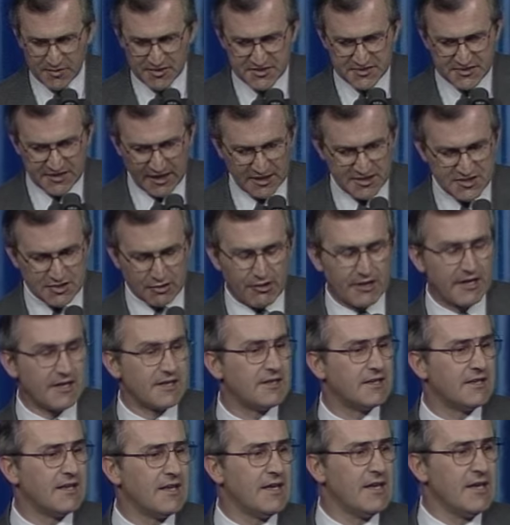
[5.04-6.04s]
justice
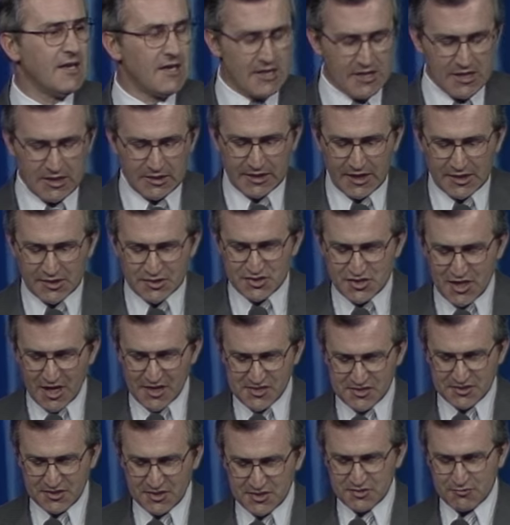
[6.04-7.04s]
exhorted, "Let
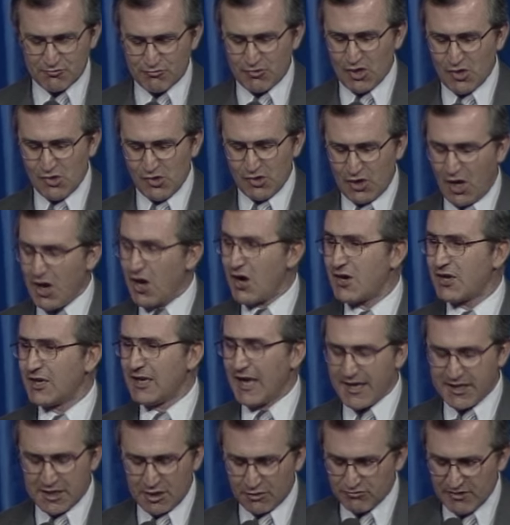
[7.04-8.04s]
justice roll on
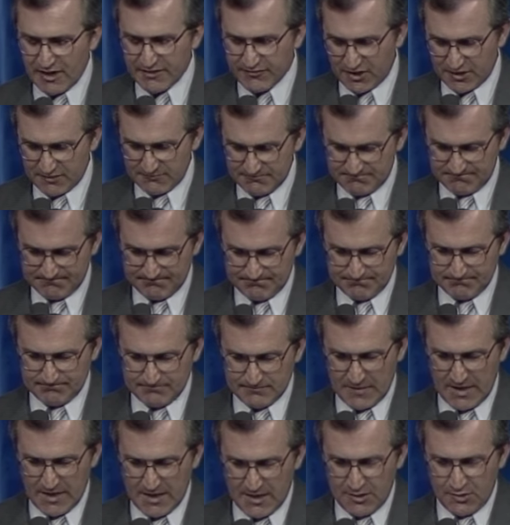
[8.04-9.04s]
like a river,
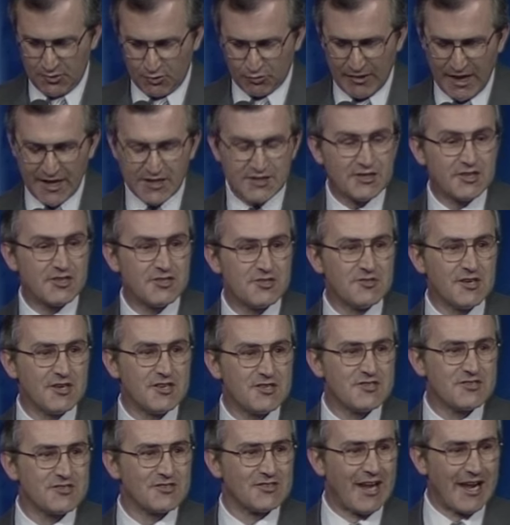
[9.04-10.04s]

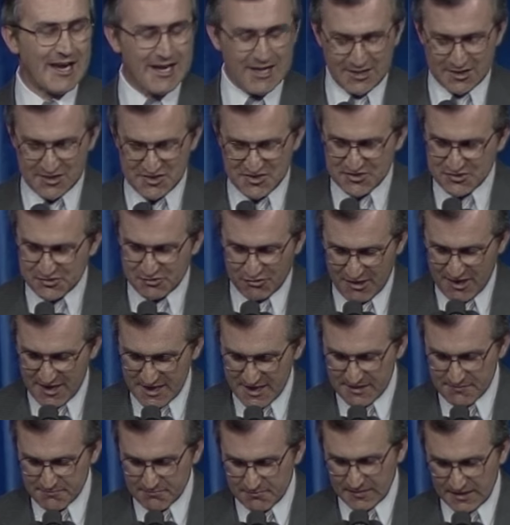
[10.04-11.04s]
righteousness like a
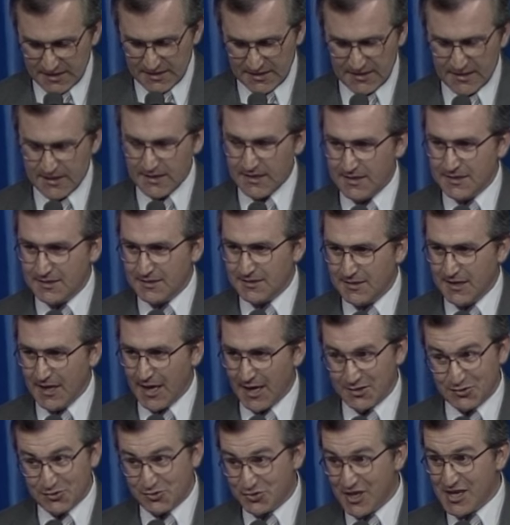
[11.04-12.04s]
stream."
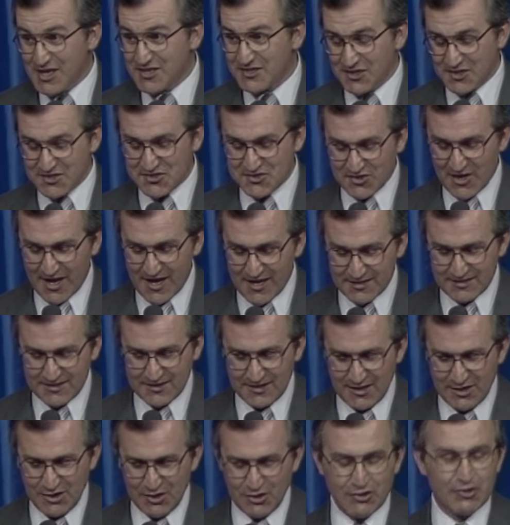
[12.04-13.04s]
And Jesus
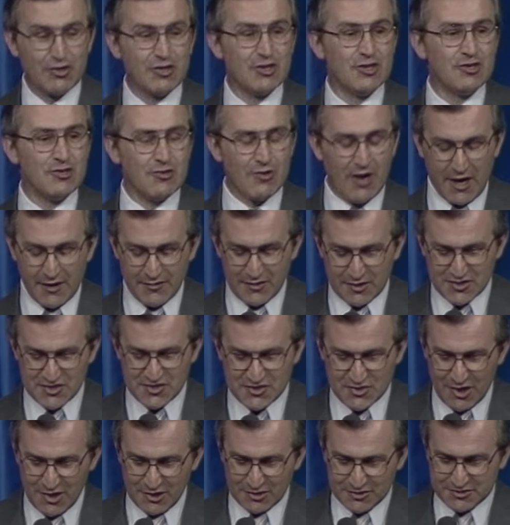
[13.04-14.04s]
said, "You are the
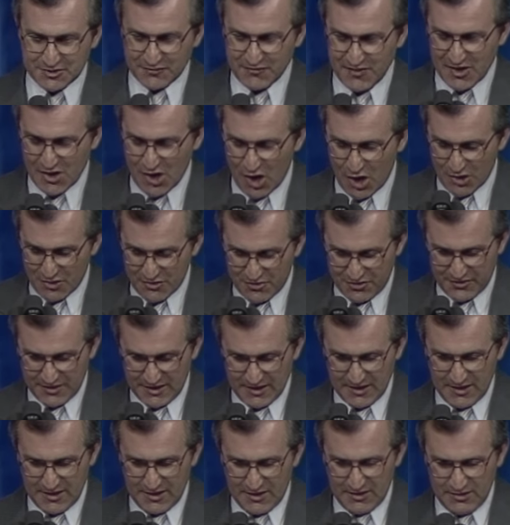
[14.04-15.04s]
salt of the earth.
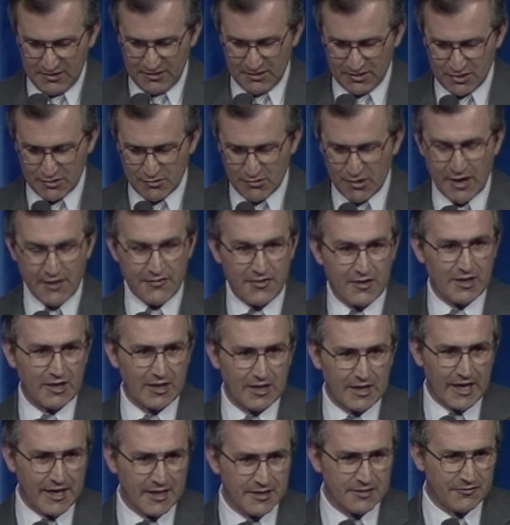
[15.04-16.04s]
You are the
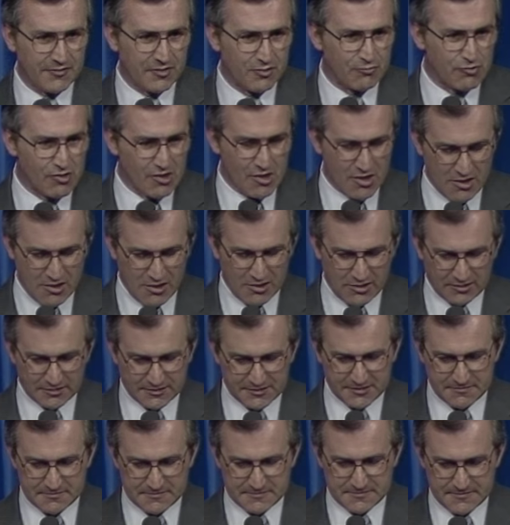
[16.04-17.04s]
light of the world."